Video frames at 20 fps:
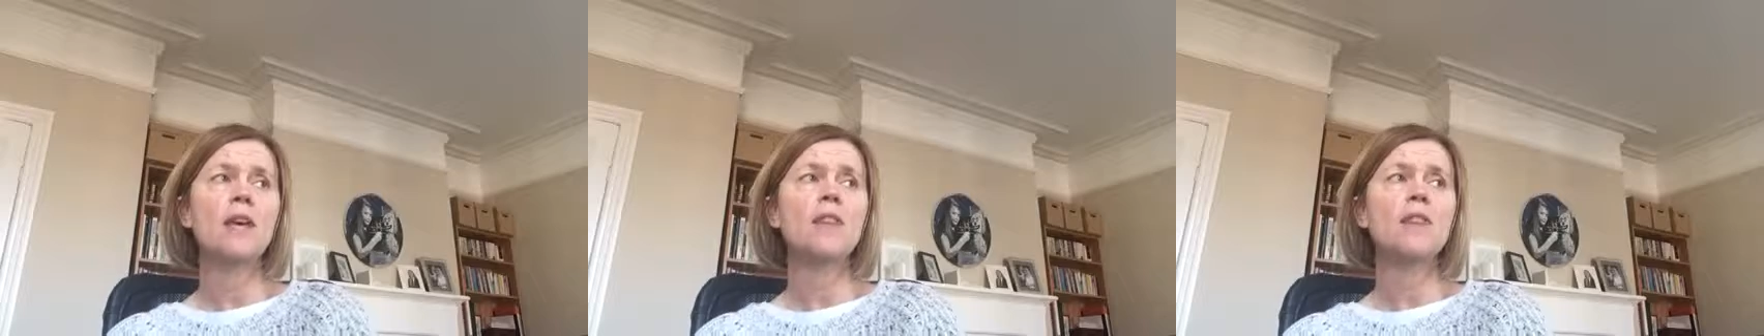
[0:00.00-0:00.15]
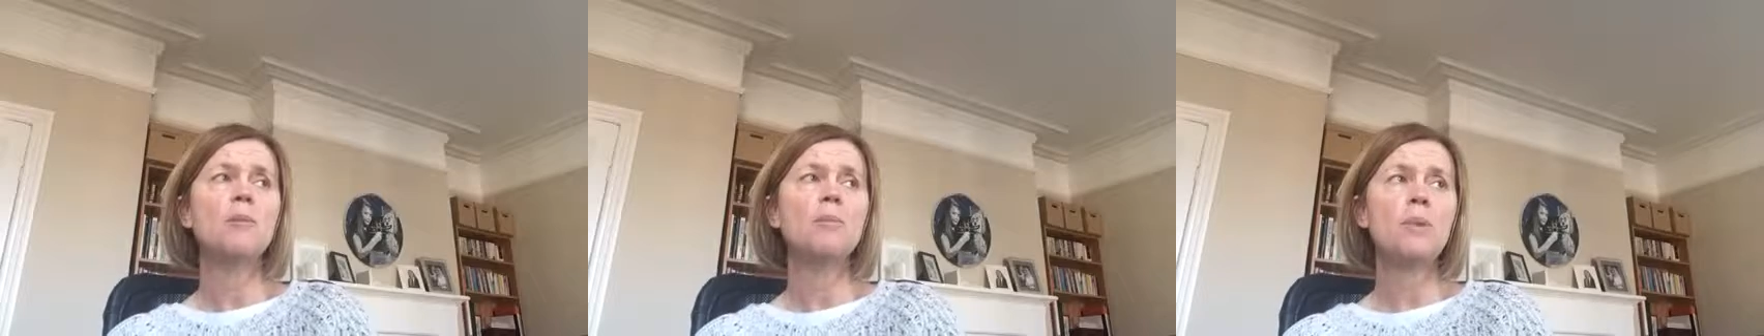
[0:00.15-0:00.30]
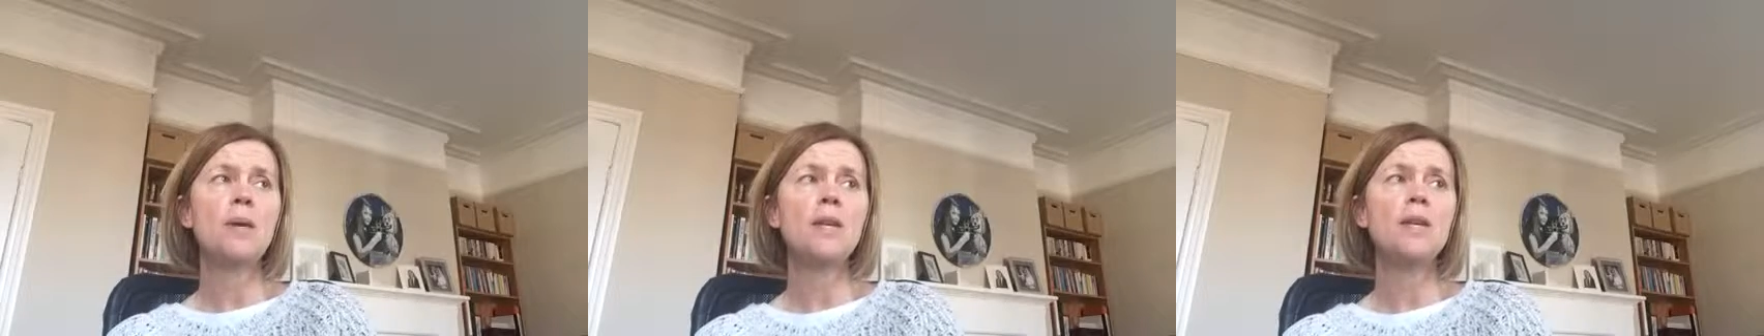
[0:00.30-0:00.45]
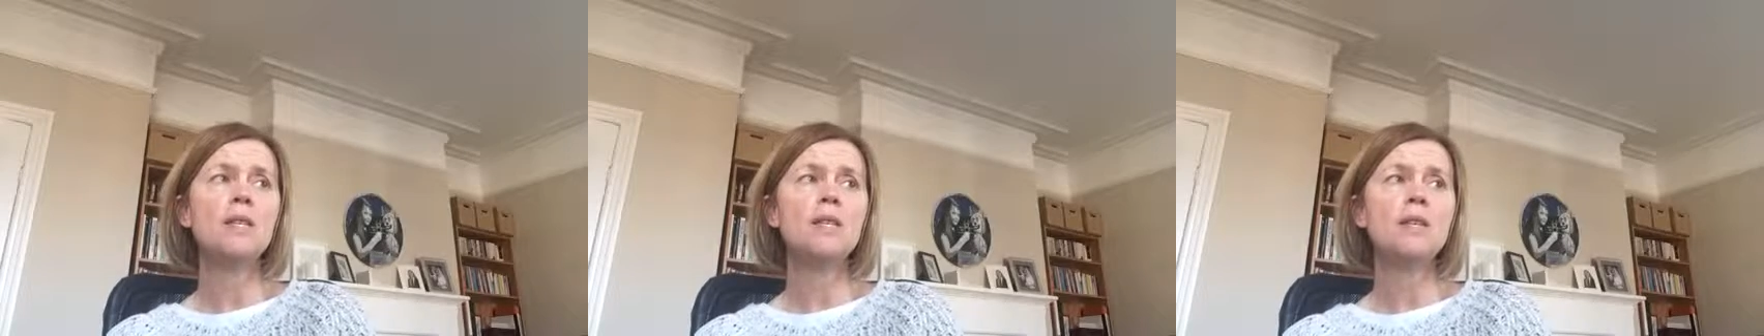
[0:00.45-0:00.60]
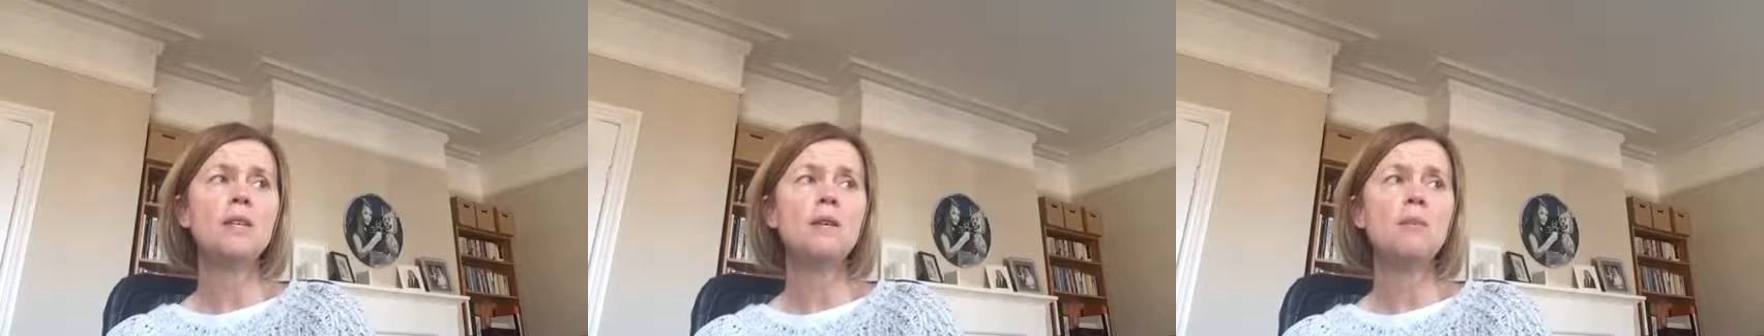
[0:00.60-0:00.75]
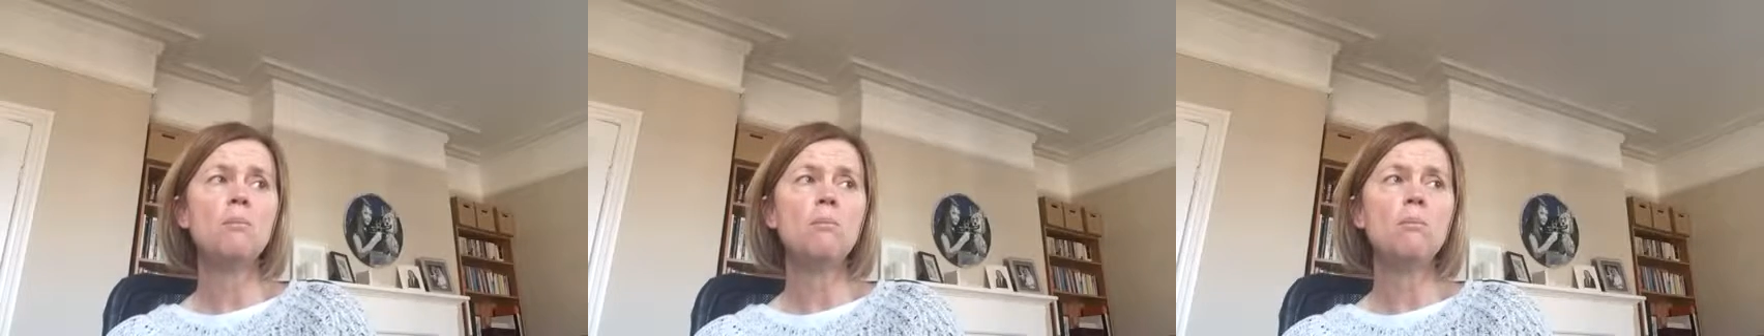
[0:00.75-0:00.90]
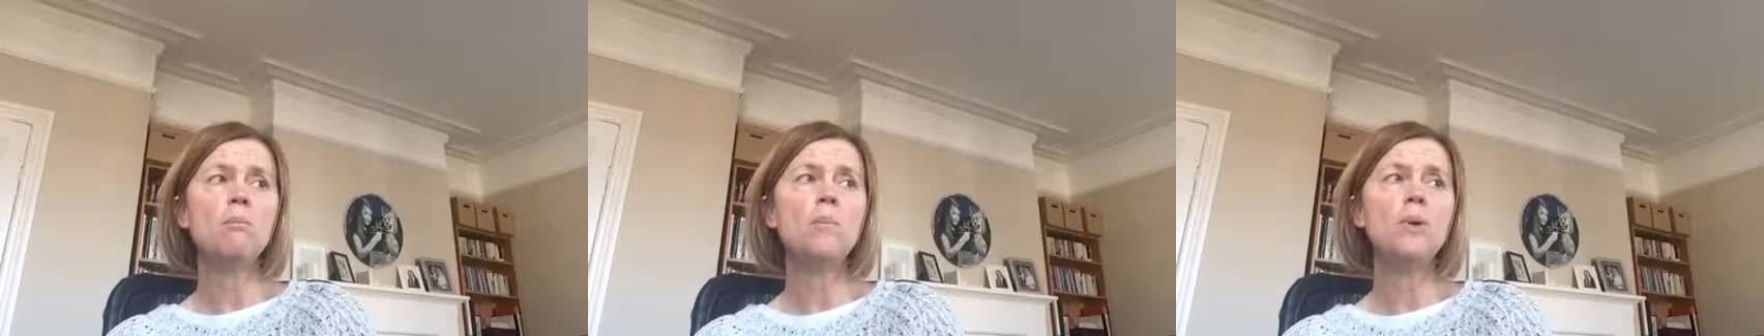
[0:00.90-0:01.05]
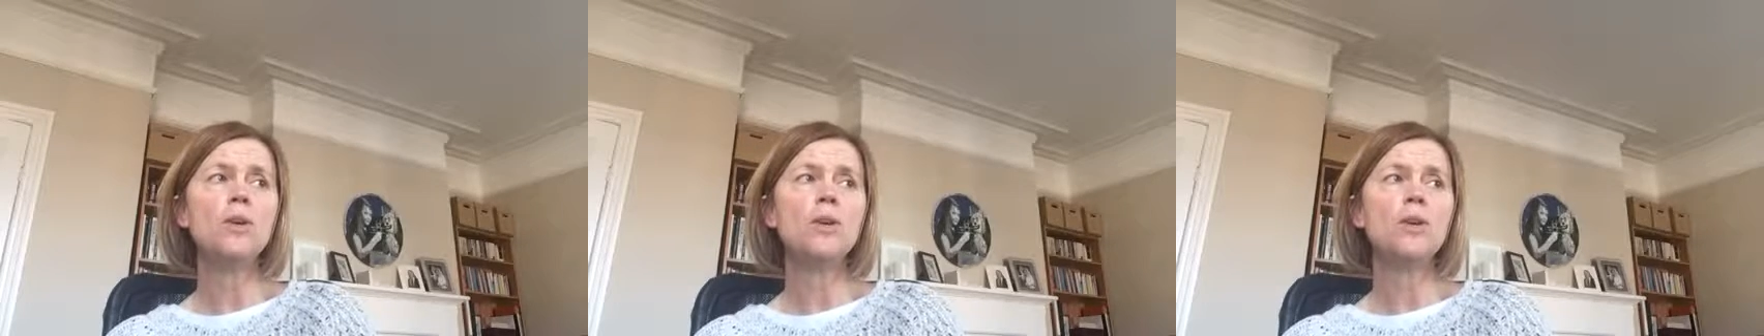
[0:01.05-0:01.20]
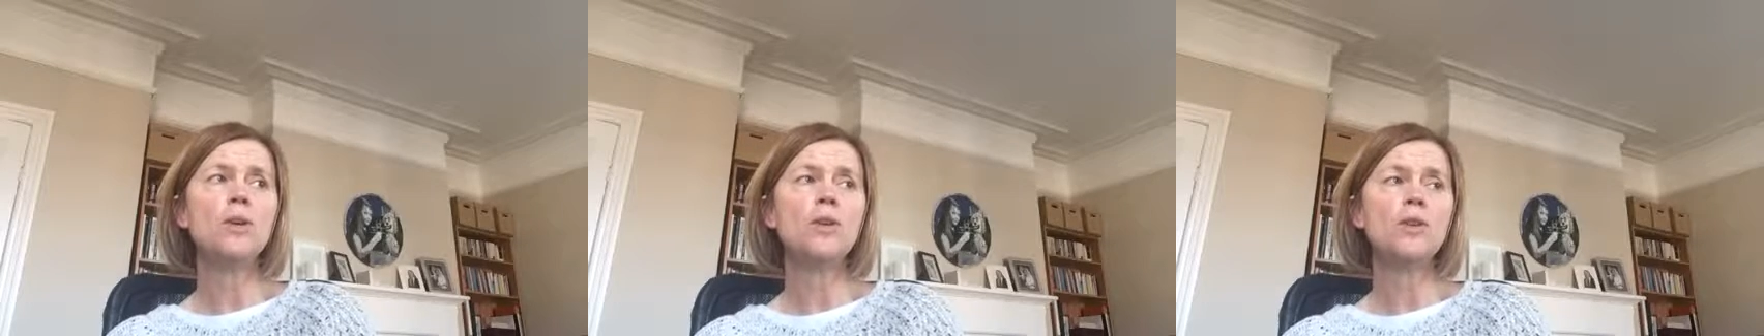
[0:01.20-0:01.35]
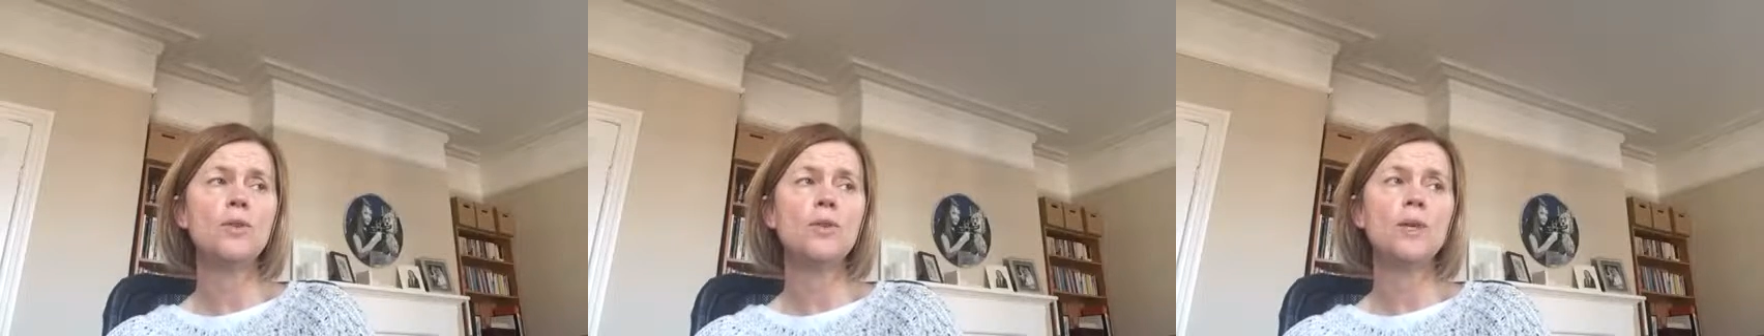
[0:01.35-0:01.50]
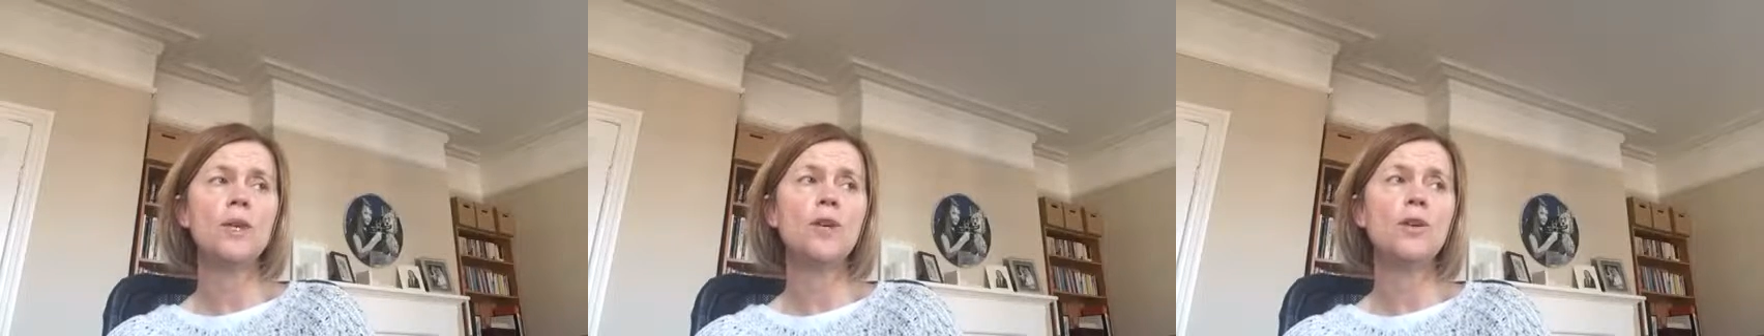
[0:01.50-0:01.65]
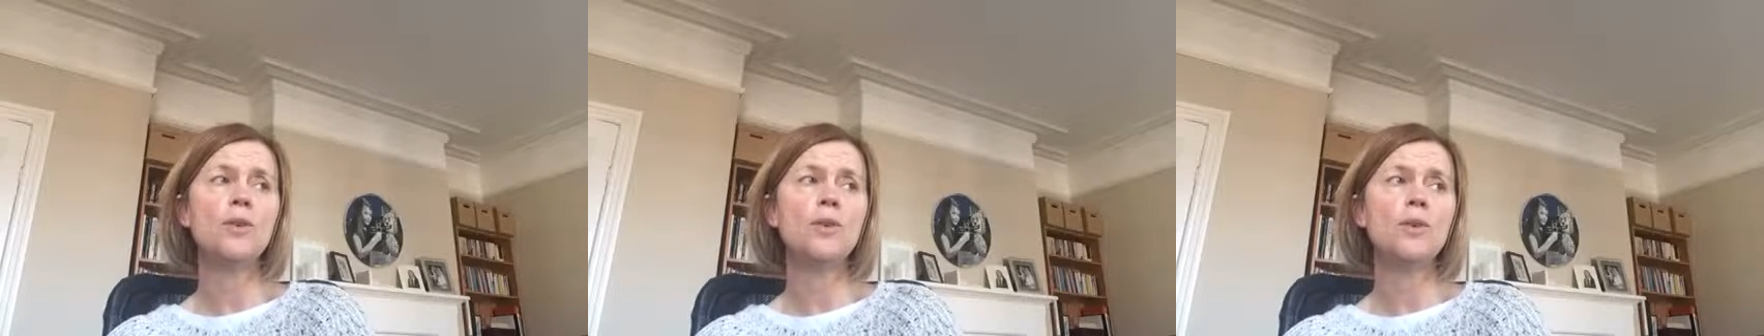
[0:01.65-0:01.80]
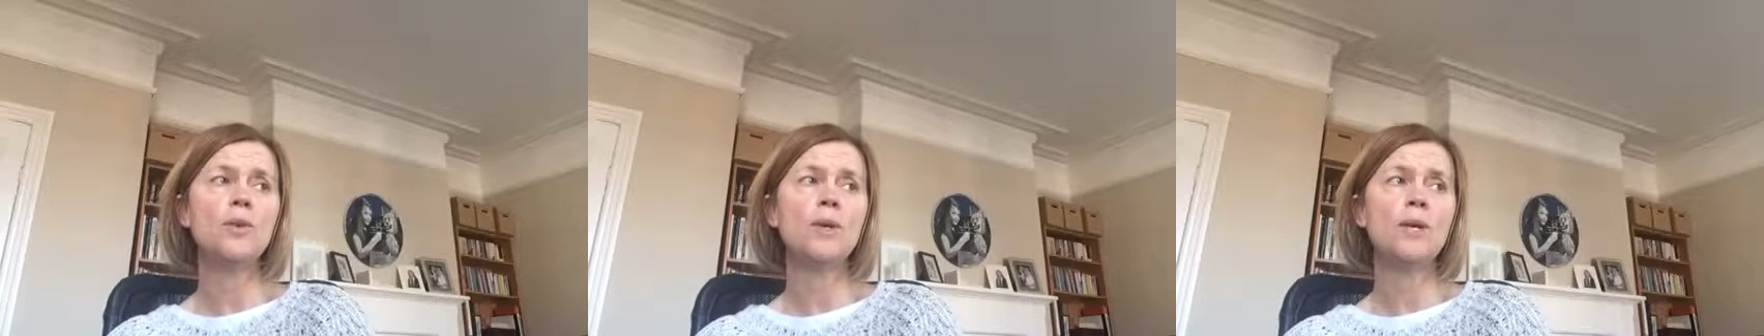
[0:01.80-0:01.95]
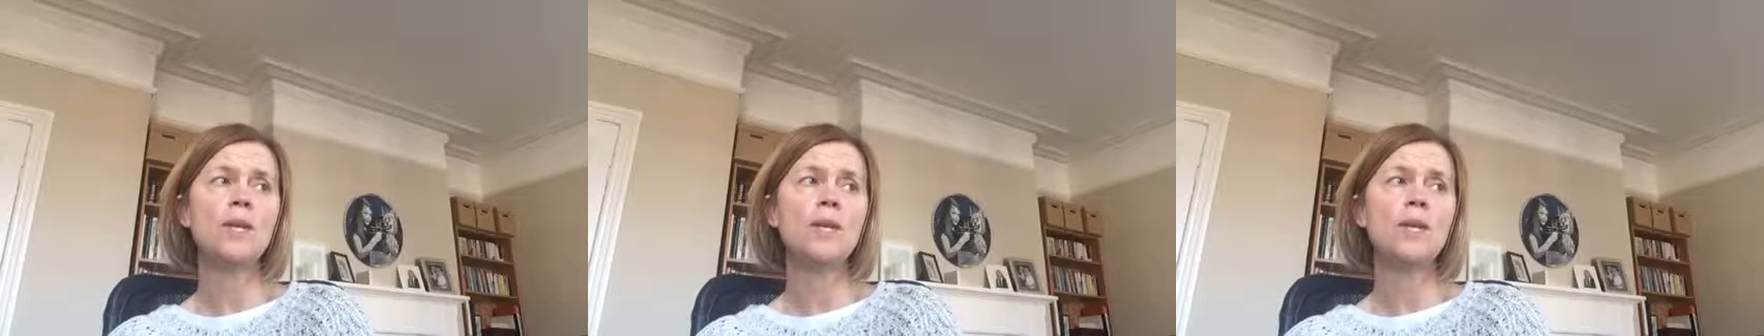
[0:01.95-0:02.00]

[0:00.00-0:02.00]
The person who